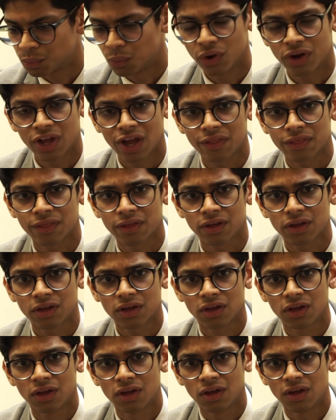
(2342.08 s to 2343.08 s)
work
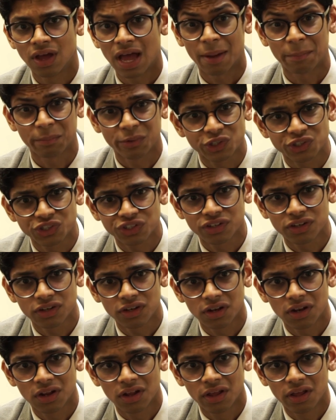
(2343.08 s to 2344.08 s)
ethic,
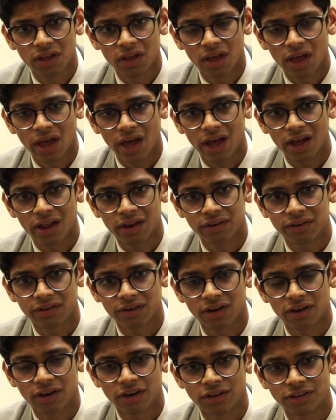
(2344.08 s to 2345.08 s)
ambition, and
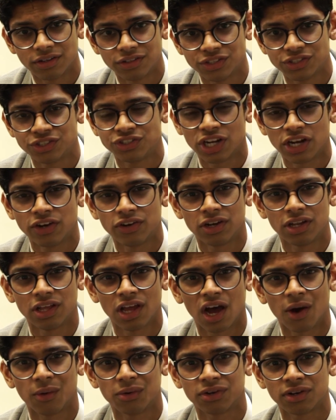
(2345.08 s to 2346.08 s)
just generally
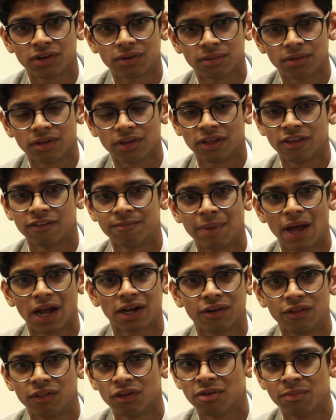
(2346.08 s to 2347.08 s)
how to give
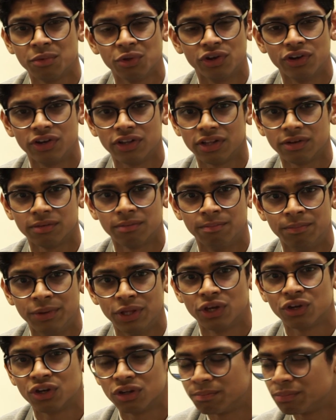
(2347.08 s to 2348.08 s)
back to the community and
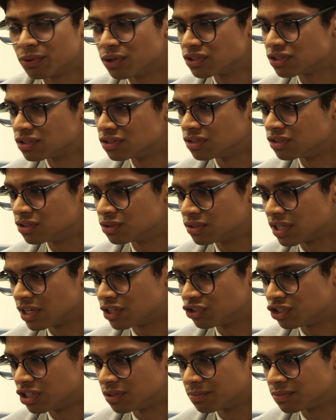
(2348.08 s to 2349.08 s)
be a good person, as you said,
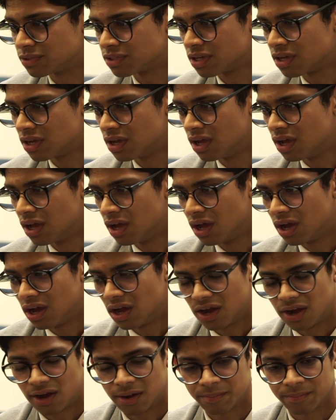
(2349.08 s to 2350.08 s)
James.
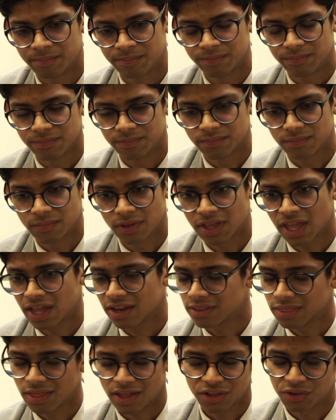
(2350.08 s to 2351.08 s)

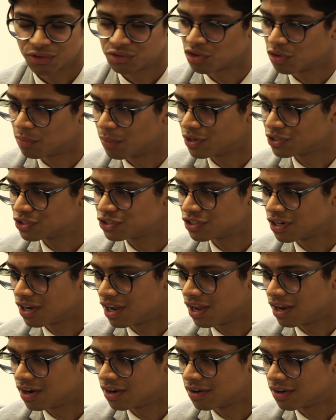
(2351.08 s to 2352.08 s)
Again, thank you so much,
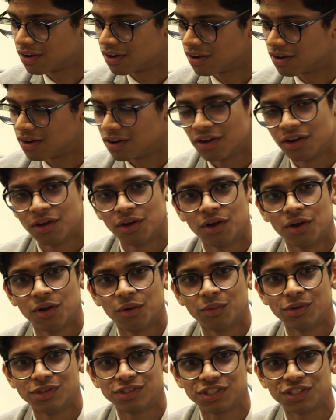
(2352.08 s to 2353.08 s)
and
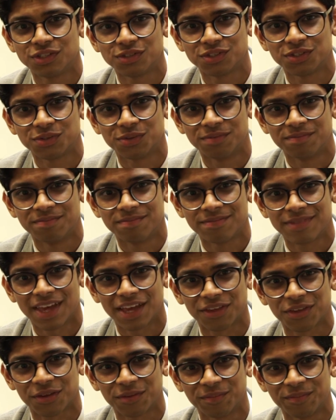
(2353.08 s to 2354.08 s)
we'll see you soon.
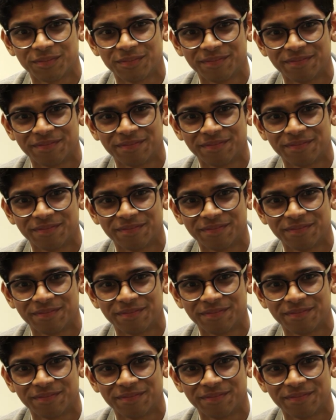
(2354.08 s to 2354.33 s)
Thank you.